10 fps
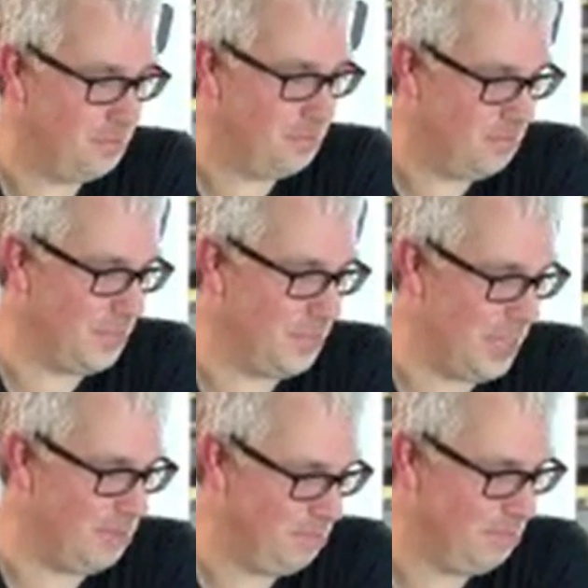wife's gonna
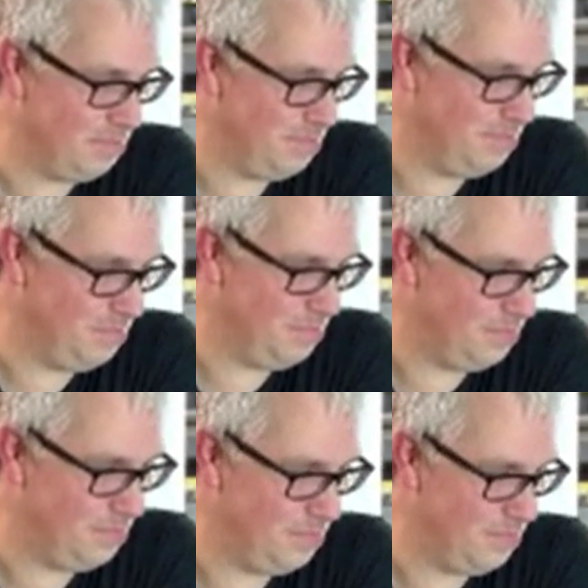hate me.
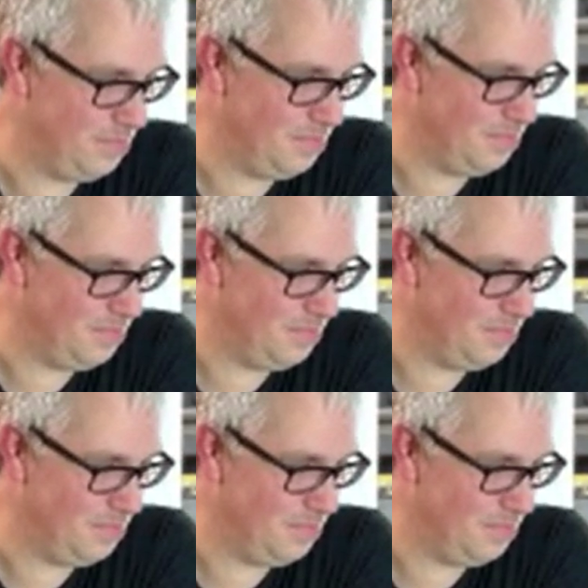I love you.